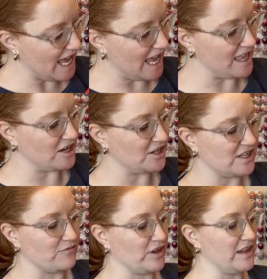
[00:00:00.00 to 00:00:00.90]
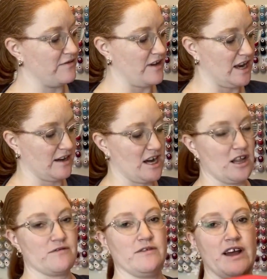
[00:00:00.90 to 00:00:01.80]
and then just some really fun,
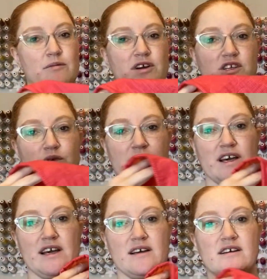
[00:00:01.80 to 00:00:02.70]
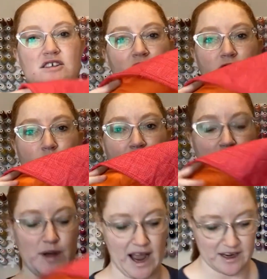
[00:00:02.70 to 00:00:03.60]
colorful fabrics with a solid
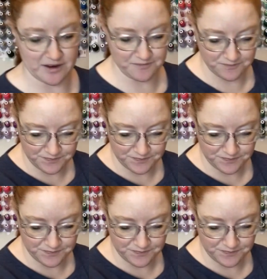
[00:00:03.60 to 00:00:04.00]
orange back.